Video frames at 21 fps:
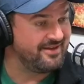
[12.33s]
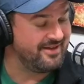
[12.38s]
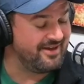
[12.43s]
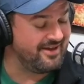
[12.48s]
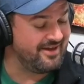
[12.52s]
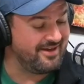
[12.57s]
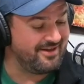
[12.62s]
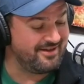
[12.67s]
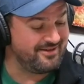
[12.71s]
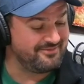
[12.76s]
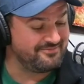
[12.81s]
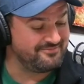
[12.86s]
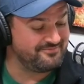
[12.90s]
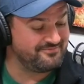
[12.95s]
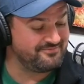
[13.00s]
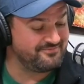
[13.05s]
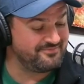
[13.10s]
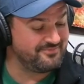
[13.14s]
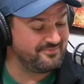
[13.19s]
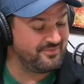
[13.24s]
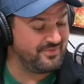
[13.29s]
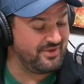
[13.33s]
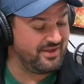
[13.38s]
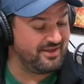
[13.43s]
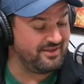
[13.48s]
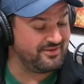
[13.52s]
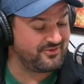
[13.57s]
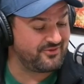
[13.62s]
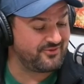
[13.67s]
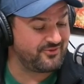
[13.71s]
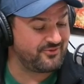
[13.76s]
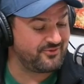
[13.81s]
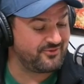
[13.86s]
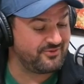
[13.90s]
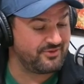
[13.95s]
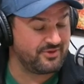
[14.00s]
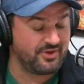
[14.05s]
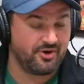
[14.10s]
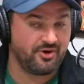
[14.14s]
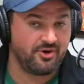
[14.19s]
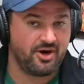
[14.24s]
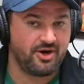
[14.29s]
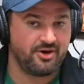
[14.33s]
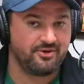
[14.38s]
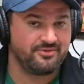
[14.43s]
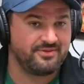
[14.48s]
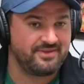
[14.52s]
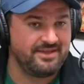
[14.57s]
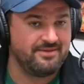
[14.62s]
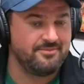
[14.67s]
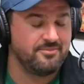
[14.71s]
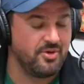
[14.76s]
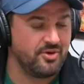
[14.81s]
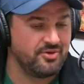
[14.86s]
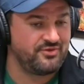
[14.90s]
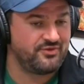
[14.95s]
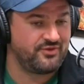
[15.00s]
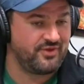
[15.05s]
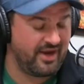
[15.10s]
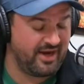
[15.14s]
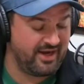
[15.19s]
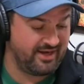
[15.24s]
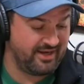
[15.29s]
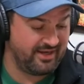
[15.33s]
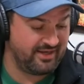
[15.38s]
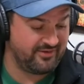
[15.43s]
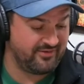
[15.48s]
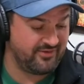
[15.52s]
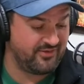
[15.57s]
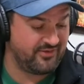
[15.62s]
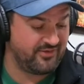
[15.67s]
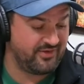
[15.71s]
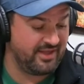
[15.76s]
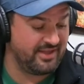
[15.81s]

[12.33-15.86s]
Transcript: There are the most sightings